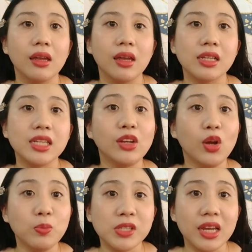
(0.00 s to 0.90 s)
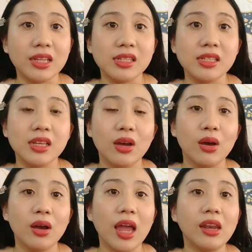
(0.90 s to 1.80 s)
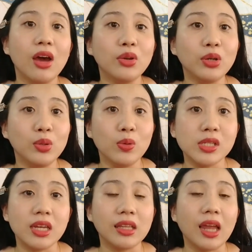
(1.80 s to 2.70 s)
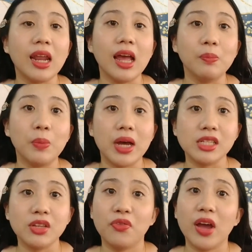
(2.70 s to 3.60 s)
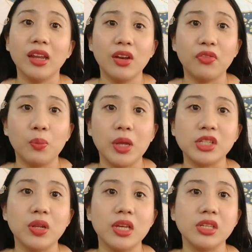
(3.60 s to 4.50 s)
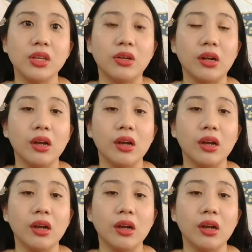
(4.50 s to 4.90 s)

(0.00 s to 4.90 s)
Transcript: synopses and other tools that can help us find information easier.